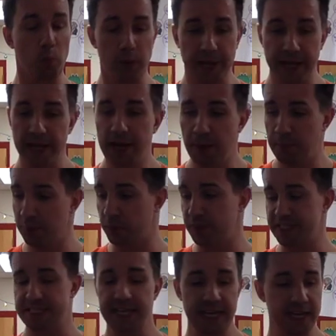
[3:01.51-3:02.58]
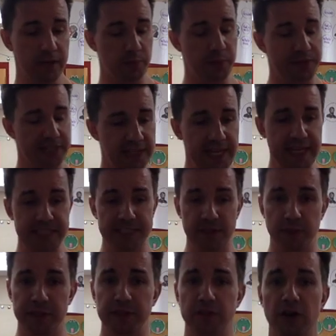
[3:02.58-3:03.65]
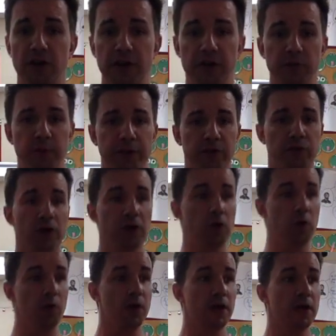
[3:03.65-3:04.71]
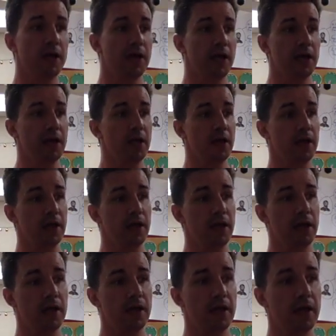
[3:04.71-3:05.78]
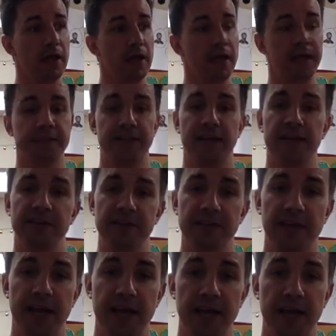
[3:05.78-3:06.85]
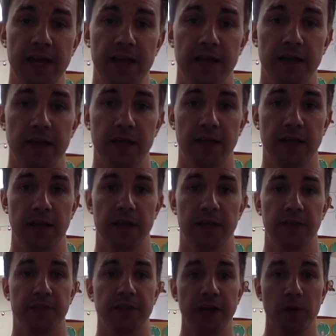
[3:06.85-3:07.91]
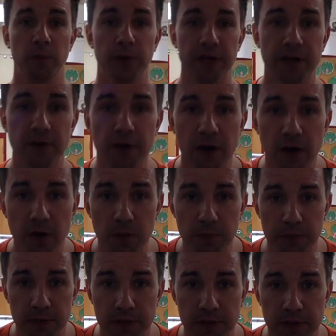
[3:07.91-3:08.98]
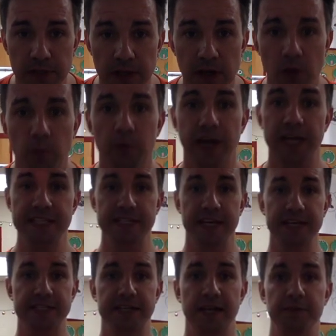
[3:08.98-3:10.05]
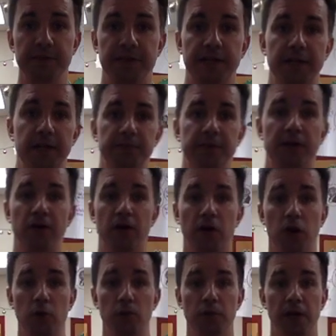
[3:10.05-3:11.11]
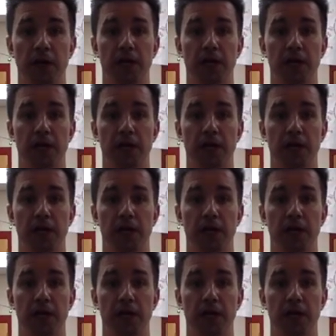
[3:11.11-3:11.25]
We get up and we sing and we dance and we learn and we grow. And at the end of the day, they don't want to go home. When I say it's time to clean up to go home,